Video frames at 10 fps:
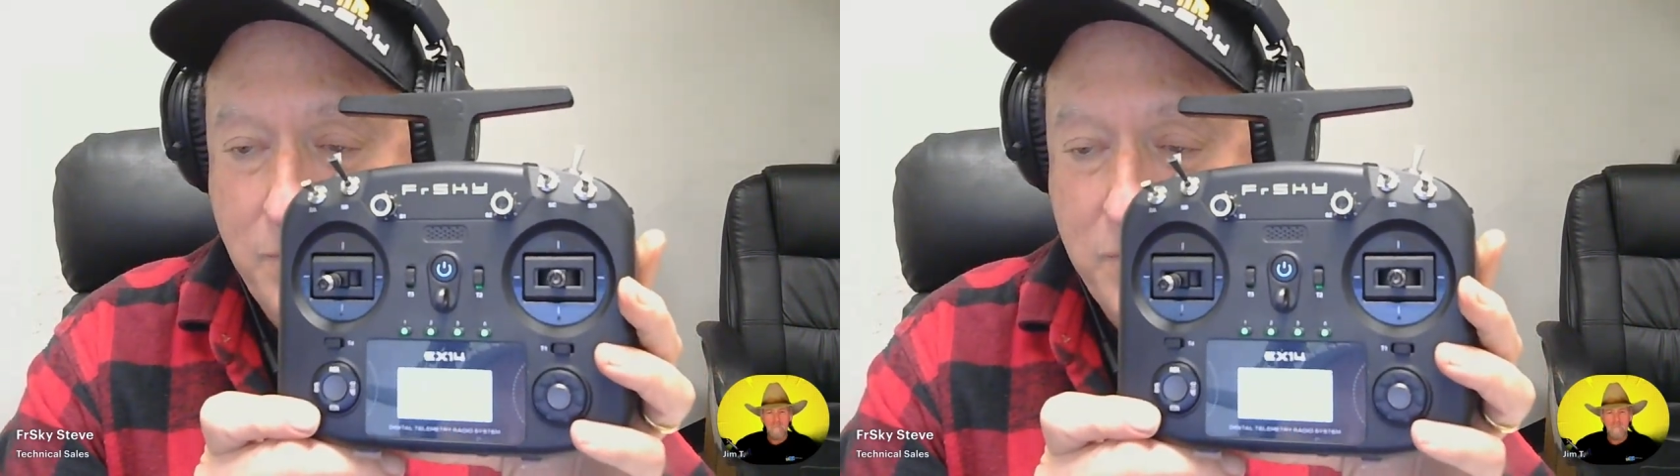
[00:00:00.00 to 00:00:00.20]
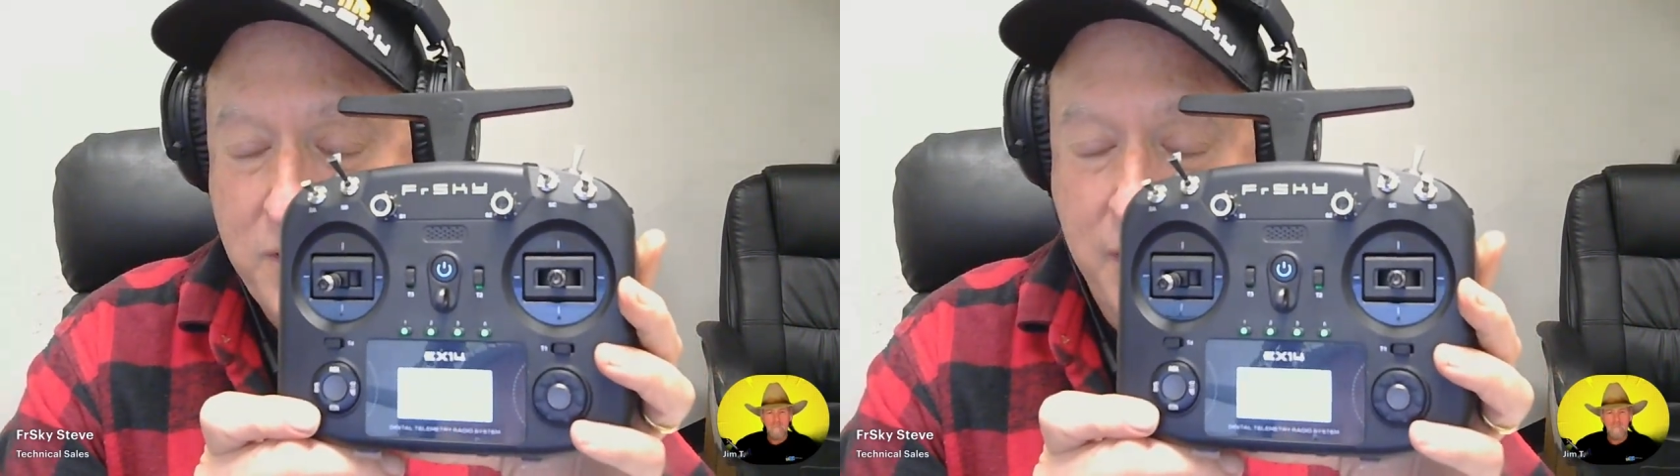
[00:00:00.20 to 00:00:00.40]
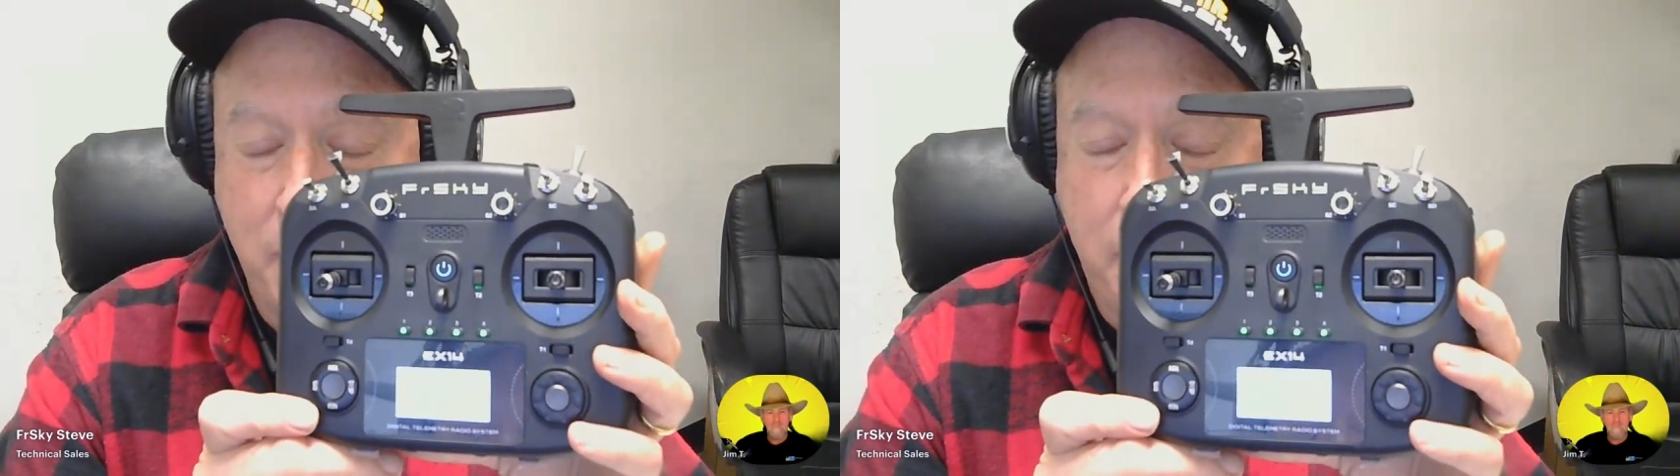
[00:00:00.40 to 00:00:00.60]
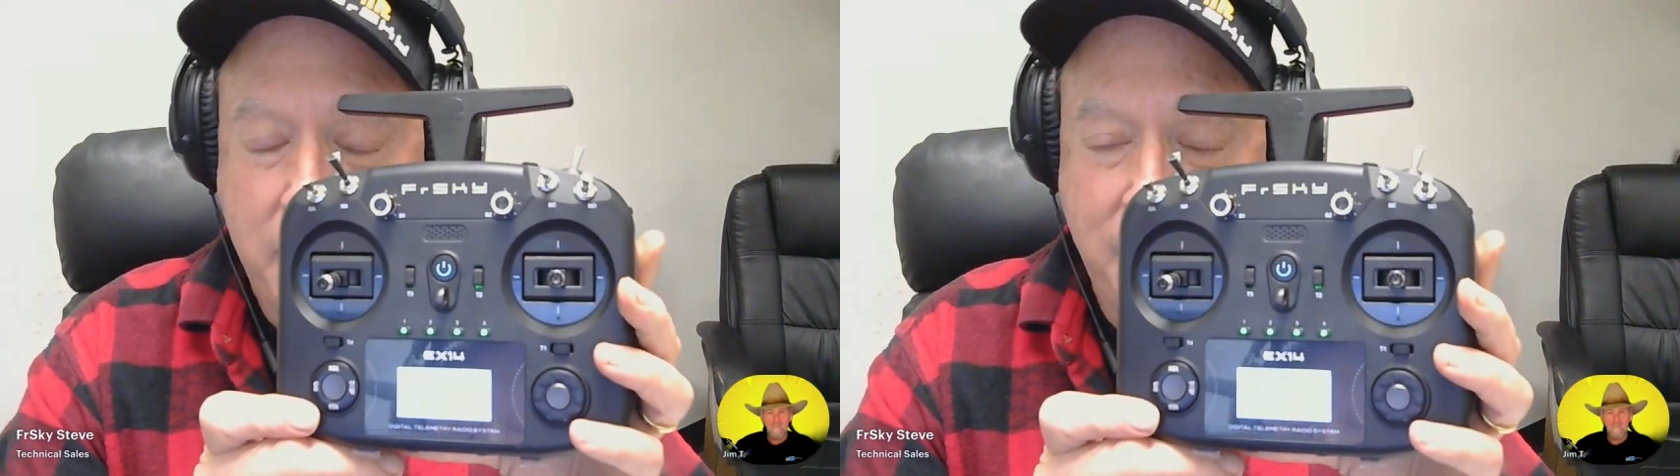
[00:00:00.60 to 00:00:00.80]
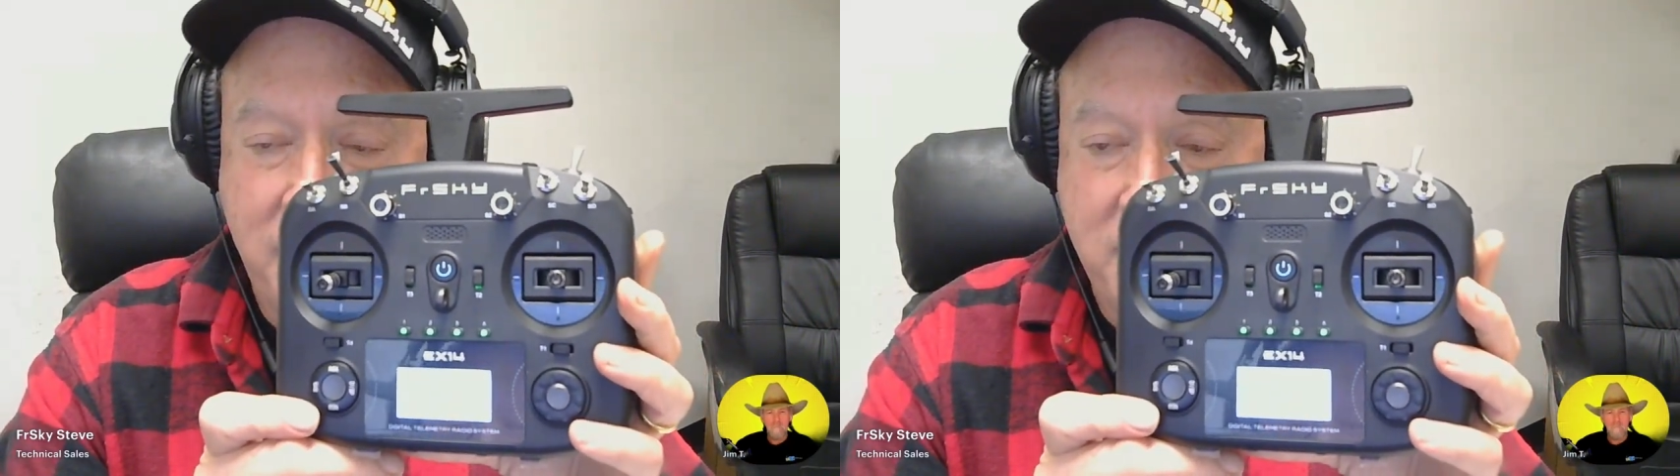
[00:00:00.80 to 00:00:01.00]
jim i'm going
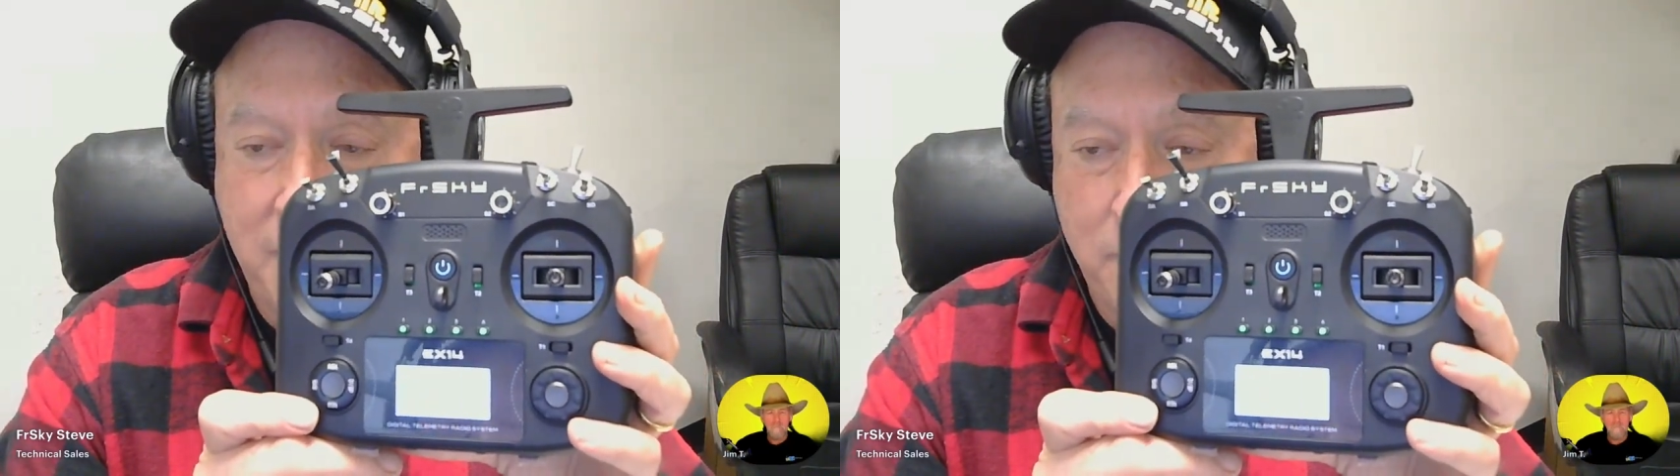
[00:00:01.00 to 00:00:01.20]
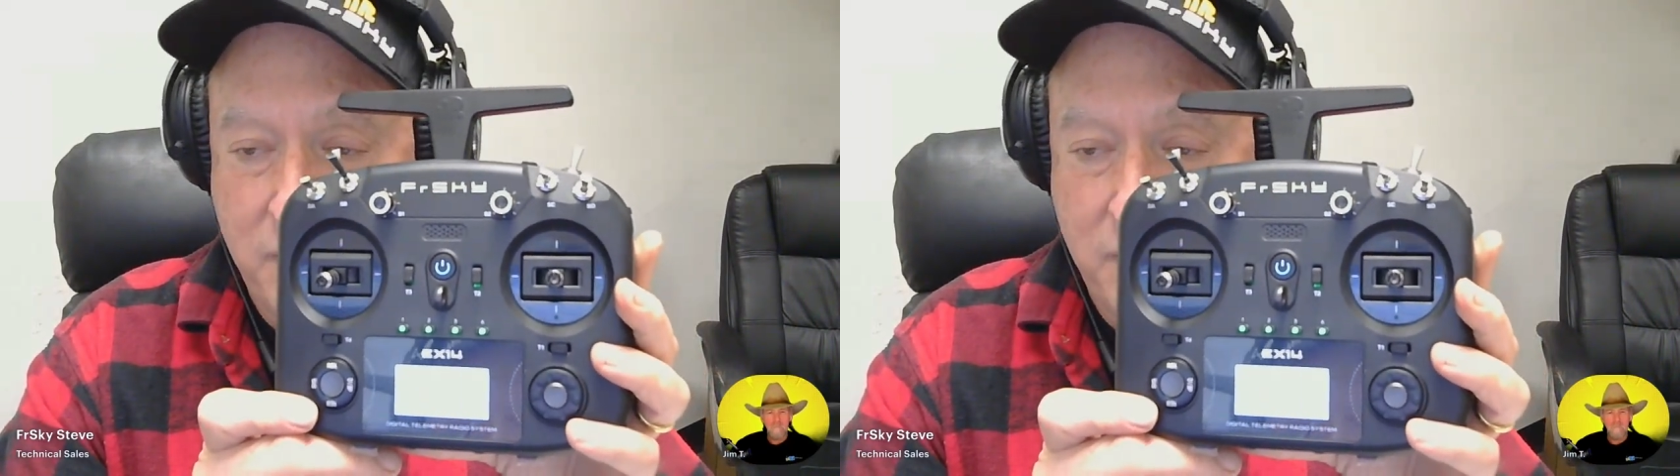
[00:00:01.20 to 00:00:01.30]
to give you some